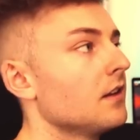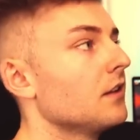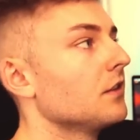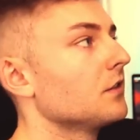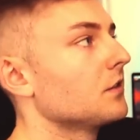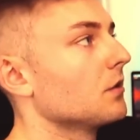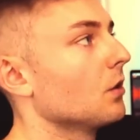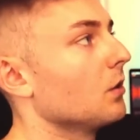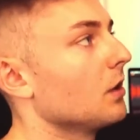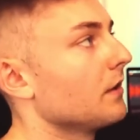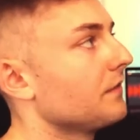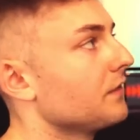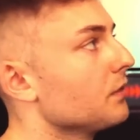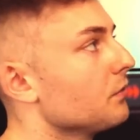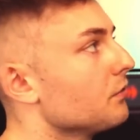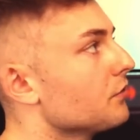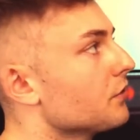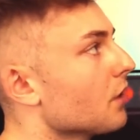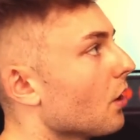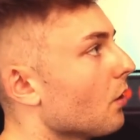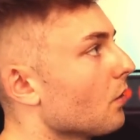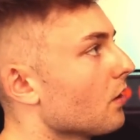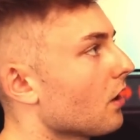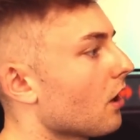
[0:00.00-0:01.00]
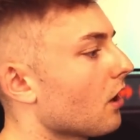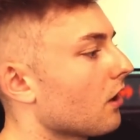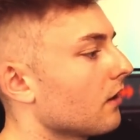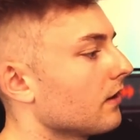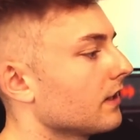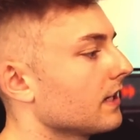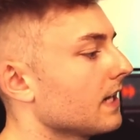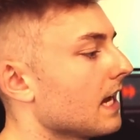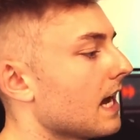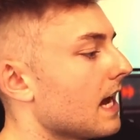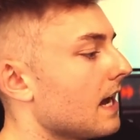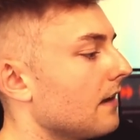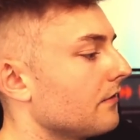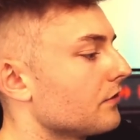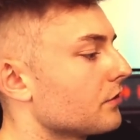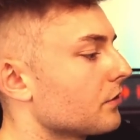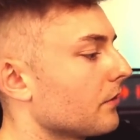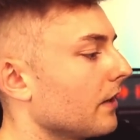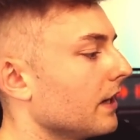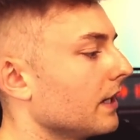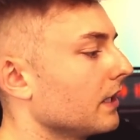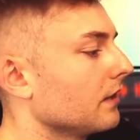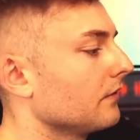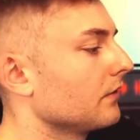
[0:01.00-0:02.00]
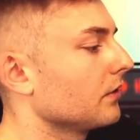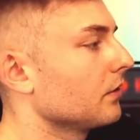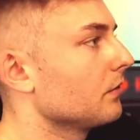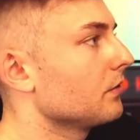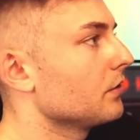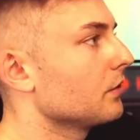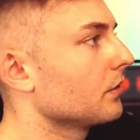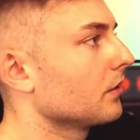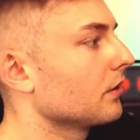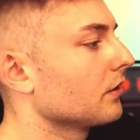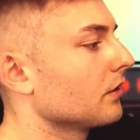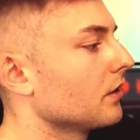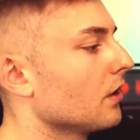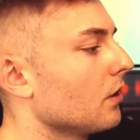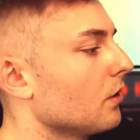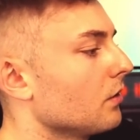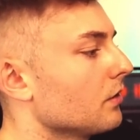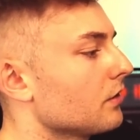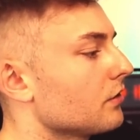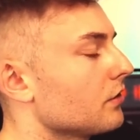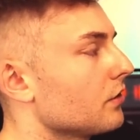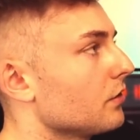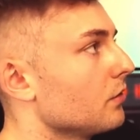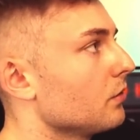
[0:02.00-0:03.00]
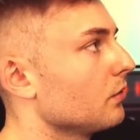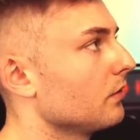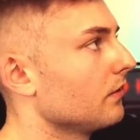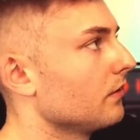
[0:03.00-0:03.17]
So if you don't already have TradingView, you can go to